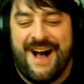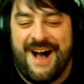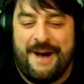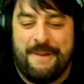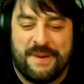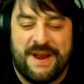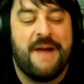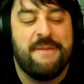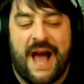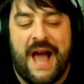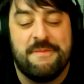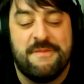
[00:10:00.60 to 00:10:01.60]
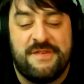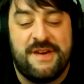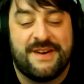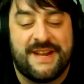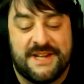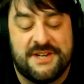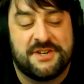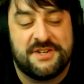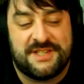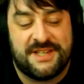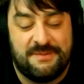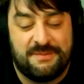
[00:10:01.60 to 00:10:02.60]
but I'm very
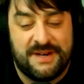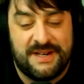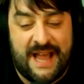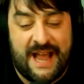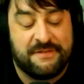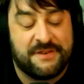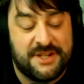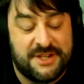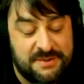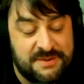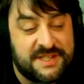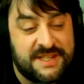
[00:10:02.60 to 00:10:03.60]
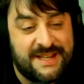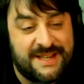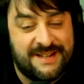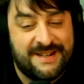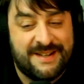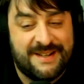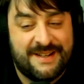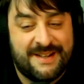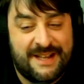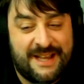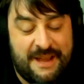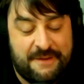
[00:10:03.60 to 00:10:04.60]
interested when after you see it,
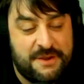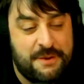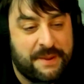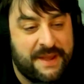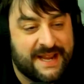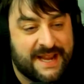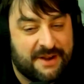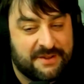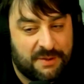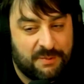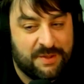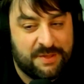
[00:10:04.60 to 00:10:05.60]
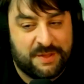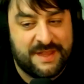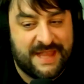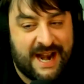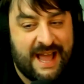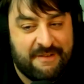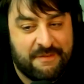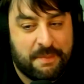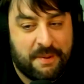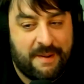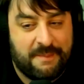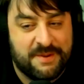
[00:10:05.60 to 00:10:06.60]
if you pick out the one thing that I have a
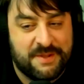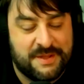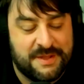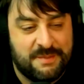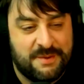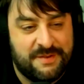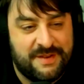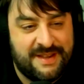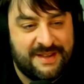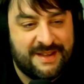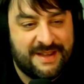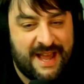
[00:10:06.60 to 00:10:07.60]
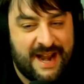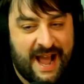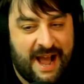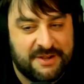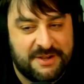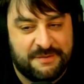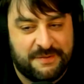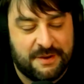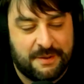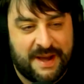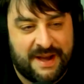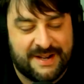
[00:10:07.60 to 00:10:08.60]
problem with in the movie and how you
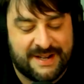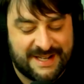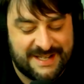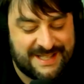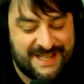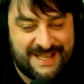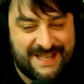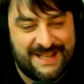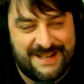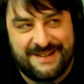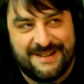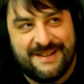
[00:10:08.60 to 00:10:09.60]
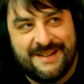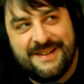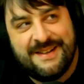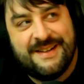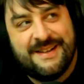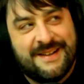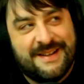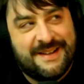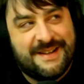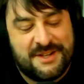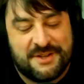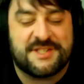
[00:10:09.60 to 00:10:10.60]
feel about it, because
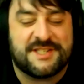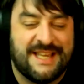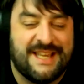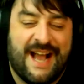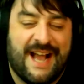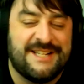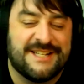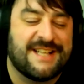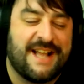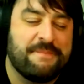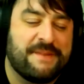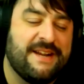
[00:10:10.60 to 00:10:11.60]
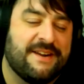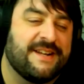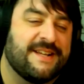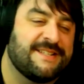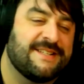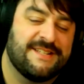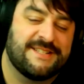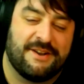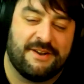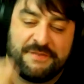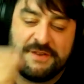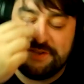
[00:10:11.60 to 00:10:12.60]
you'll see. I'm curious.
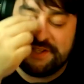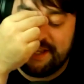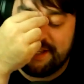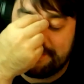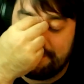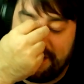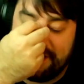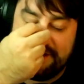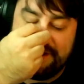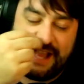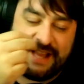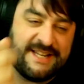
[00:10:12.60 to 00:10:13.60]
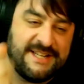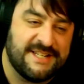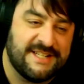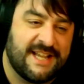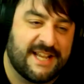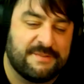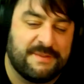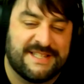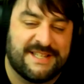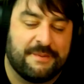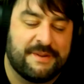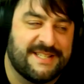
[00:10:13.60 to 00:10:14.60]
So if you see it tomorrow, I need you to text me and
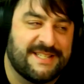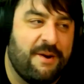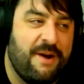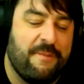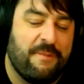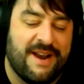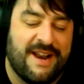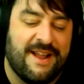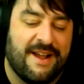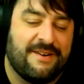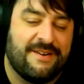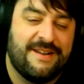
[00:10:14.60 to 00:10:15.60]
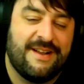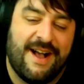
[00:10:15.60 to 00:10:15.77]
tell me because I want to know.